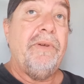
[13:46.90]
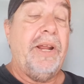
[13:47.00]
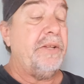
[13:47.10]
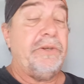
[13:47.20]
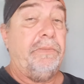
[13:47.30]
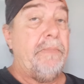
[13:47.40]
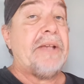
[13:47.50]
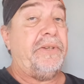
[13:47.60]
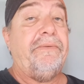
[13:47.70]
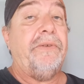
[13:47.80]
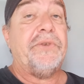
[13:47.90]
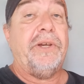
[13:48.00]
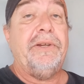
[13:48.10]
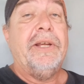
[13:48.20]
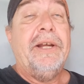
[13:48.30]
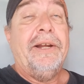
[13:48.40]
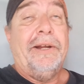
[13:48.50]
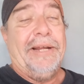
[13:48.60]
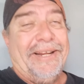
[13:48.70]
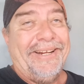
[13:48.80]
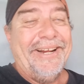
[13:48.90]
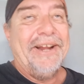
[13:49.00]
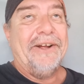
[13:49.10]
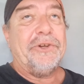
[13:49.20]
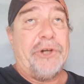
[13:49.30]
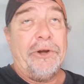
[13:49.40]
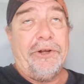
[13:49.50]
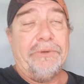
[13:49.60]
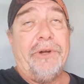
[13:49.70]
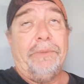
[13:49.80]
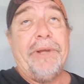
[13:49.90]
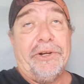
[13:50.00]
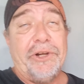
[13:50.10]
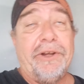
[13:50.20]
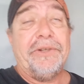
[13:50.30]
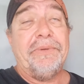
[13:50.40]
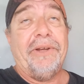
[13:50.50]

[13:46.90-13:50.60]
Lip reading: And it's massive. You've seen. I'm going to show you some